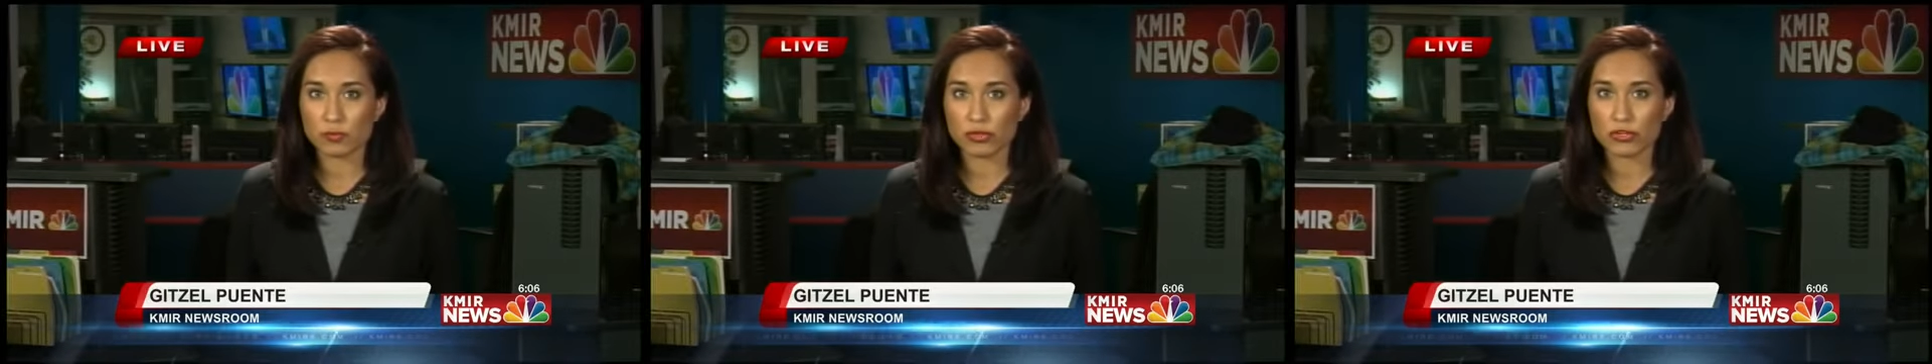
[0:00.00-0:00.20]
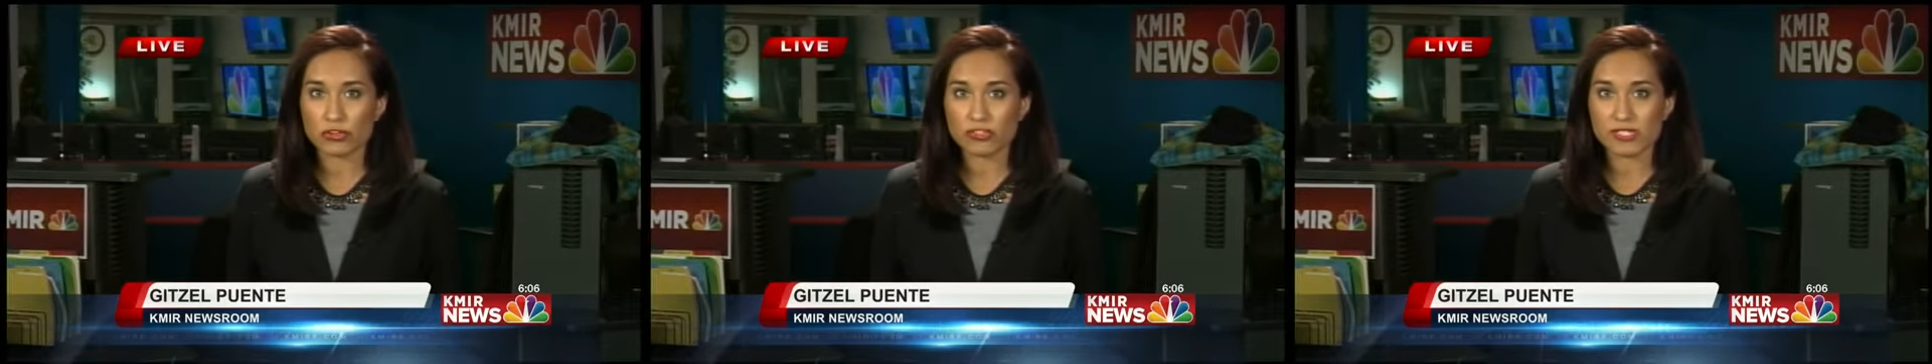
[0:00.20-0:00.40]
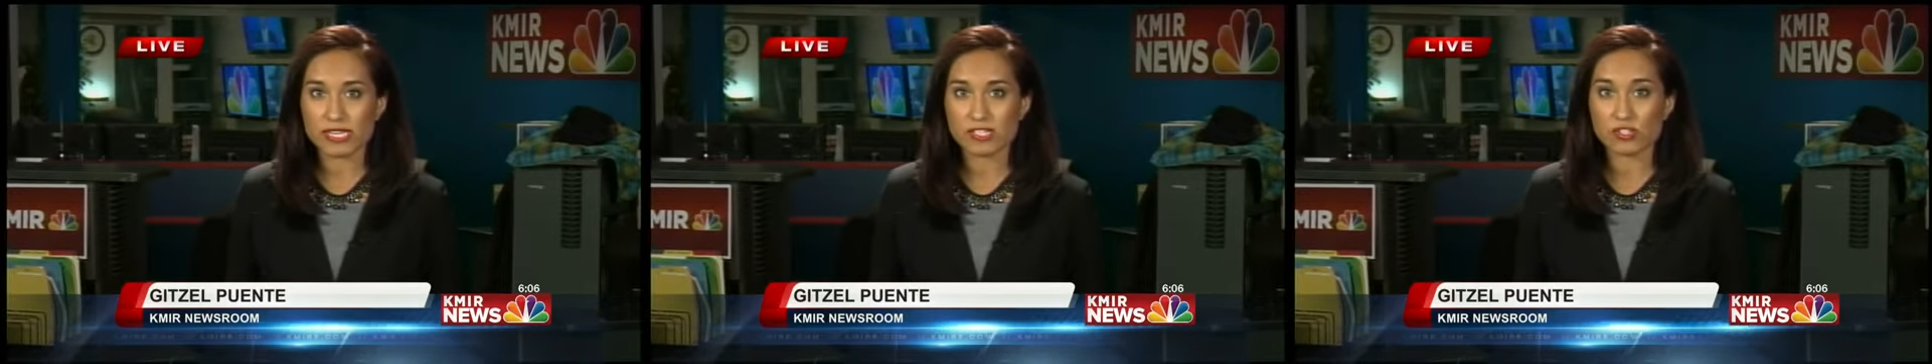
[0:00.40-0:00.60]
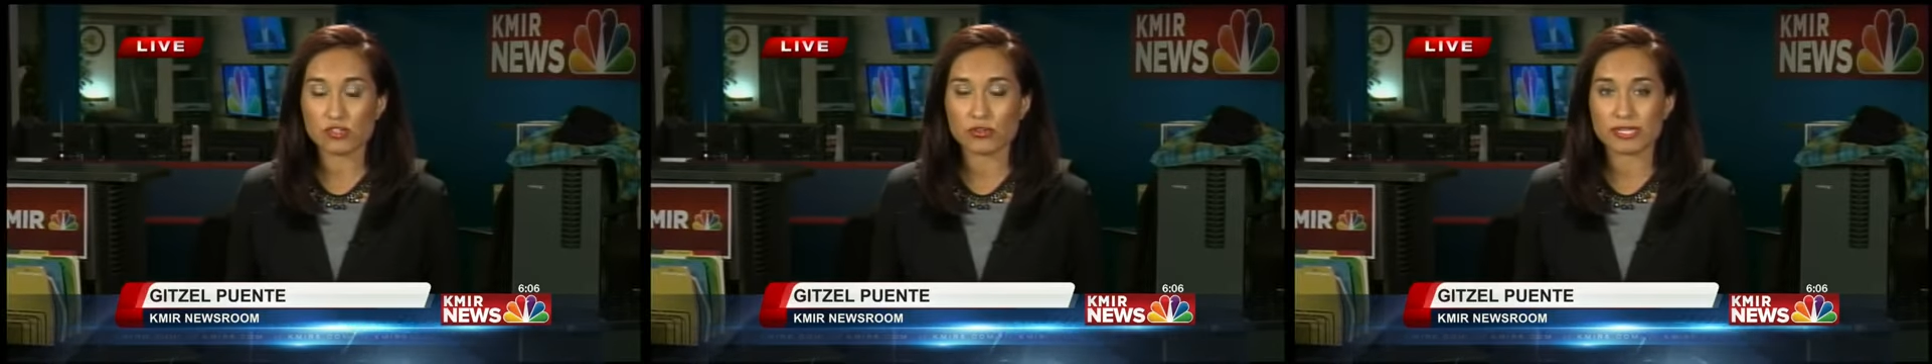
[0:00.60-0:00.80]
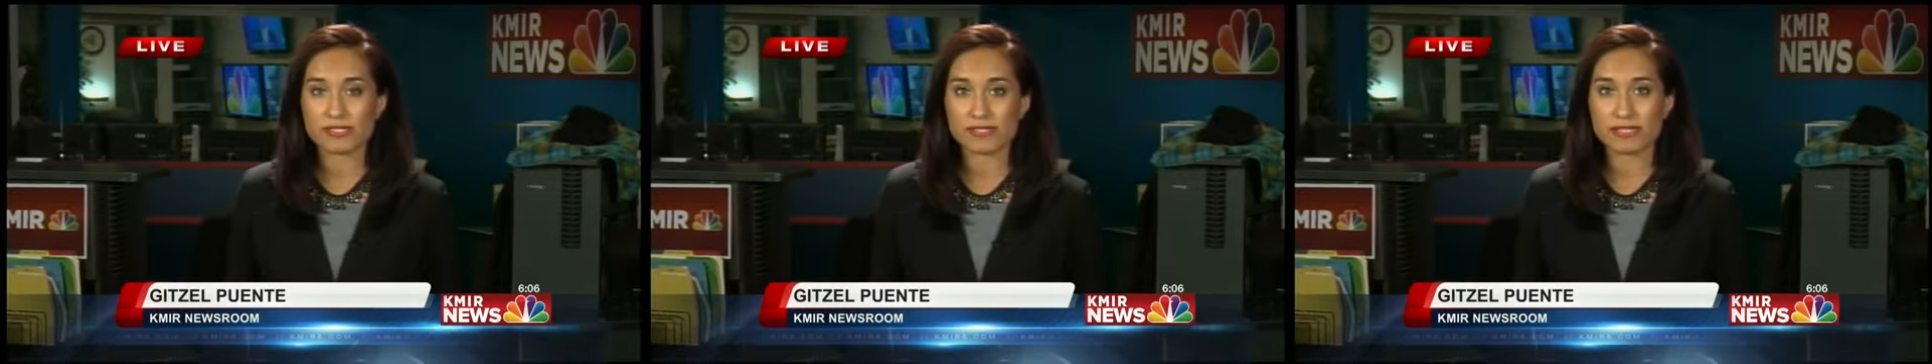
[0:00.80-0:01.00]
murders is
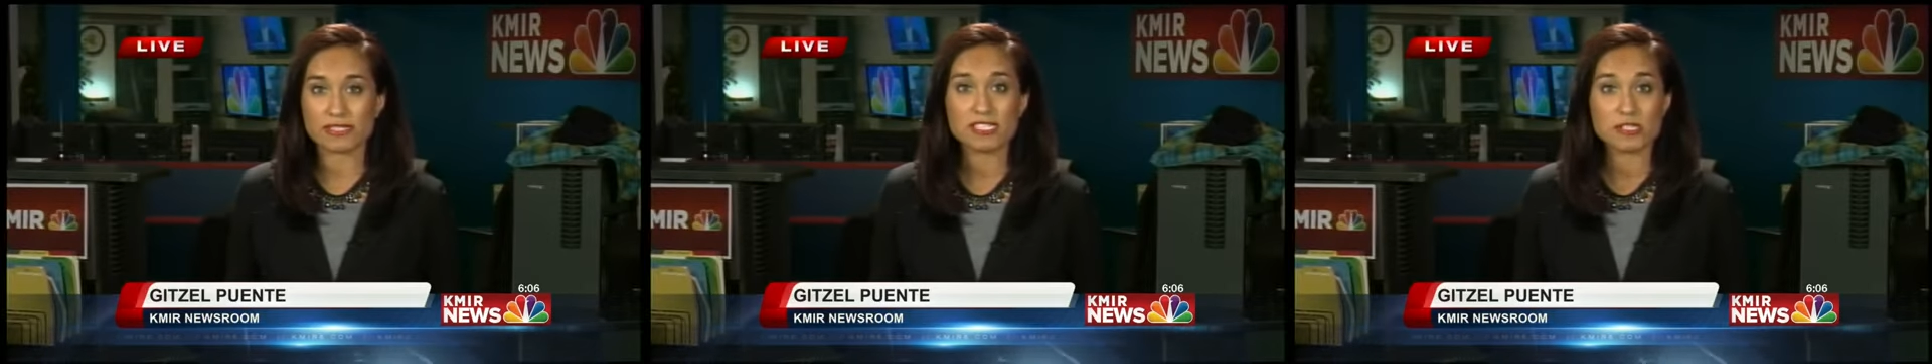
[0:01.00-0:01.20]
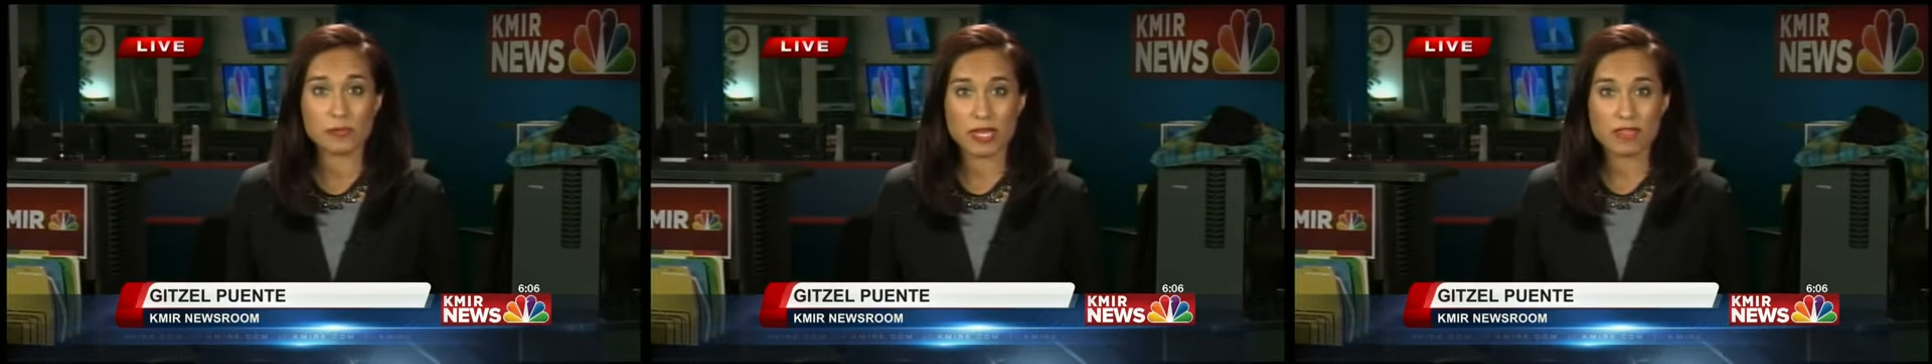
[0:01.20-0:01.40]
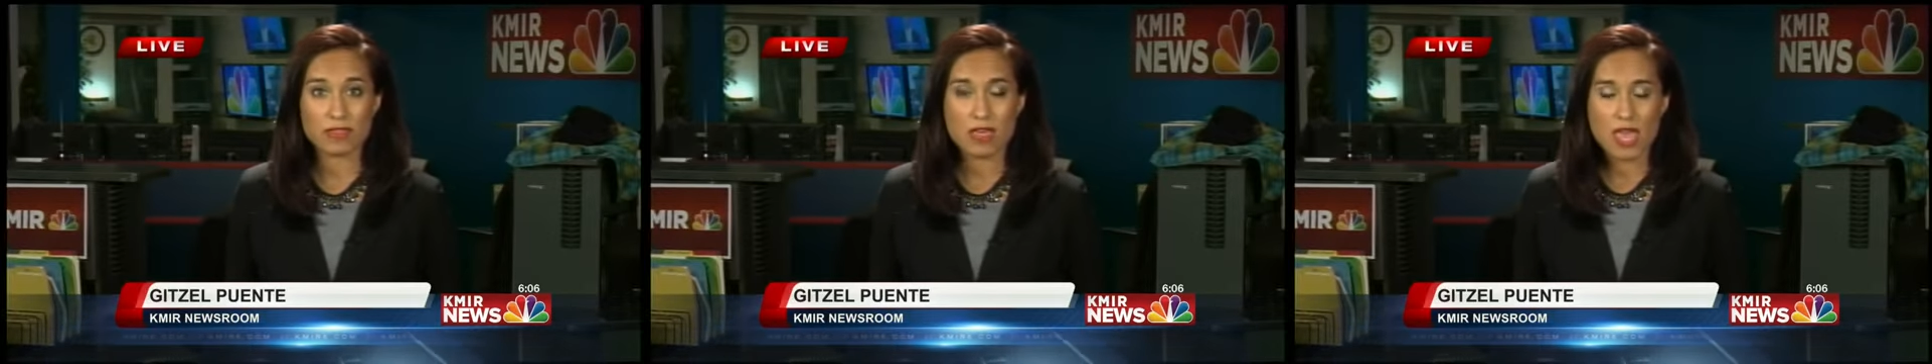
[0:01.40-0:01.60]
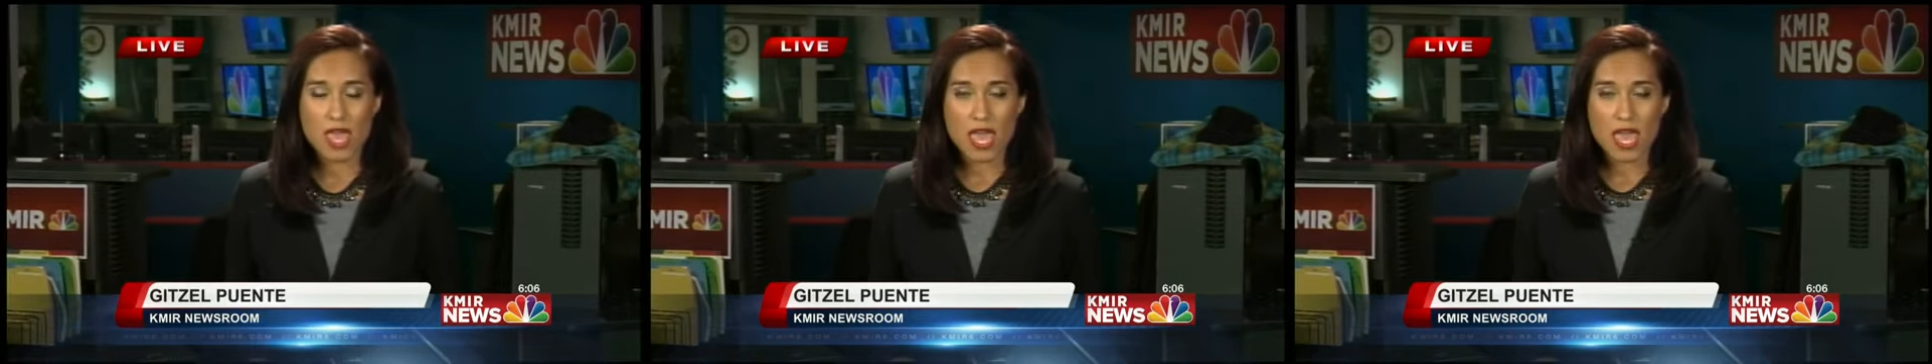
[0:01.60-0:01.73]
Kristen Smith,